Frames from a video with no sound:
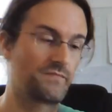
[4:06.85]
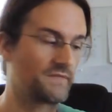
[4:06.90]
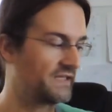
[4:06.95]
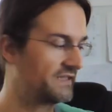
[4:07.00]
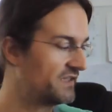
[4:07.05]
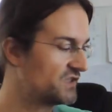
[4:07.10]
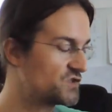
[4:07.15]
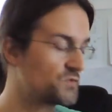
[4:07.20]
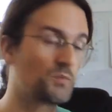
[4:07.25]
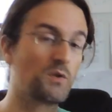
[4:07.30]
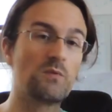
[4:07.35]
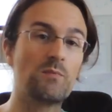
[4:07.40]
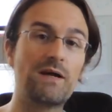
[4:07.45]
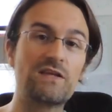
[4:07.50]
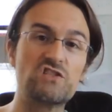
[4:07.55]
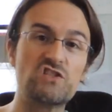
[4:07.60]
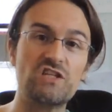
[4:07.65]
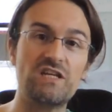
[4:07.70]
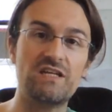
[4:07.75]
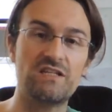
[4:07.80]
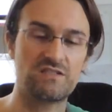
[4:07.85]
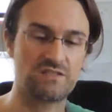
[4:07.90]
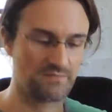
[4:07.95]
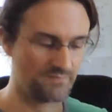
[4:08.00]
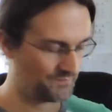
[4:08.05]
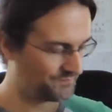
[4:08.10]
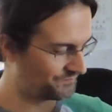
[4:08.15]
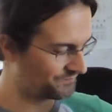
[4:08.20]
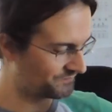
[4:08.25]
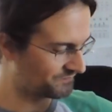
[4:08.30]
And that's pretty much it.
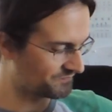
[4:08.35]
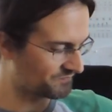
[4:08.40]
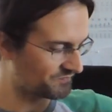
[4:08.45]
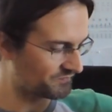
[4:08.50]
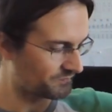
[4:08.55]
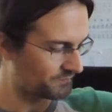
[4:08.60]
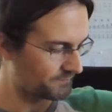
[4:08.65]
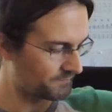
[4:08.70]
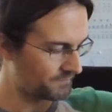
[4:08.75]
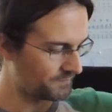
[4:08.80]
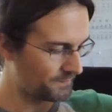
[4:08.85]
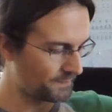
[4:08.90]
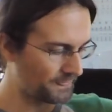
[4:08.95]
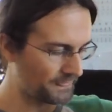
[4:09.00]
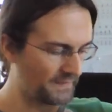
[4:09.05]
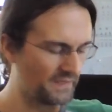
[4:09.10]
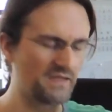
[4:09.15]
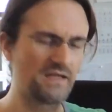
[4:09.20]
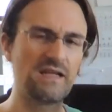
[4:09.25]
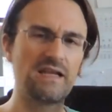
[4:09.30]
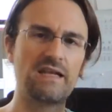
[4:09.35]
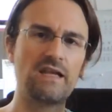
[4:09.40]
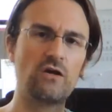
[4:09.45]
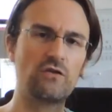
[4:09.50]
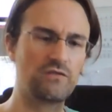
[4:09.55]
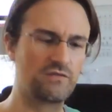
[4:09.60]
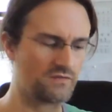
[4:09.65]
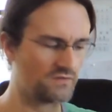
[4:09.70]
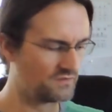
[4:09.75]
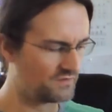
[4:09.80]

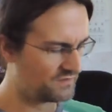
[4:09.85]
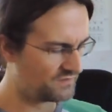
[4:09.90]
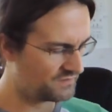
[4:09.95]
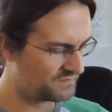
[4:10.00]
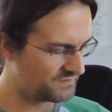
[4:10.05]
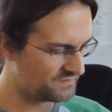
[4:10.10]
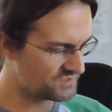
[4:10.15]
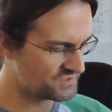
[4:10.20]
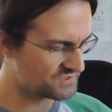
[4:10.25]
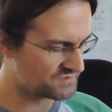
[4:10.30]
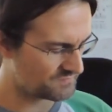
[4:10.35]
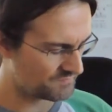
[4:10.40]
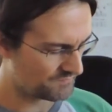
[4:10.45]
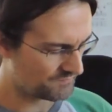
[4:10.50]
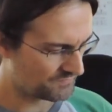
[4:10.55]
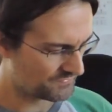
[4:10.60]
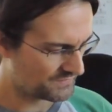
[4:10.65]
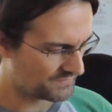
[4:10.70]
Now, there's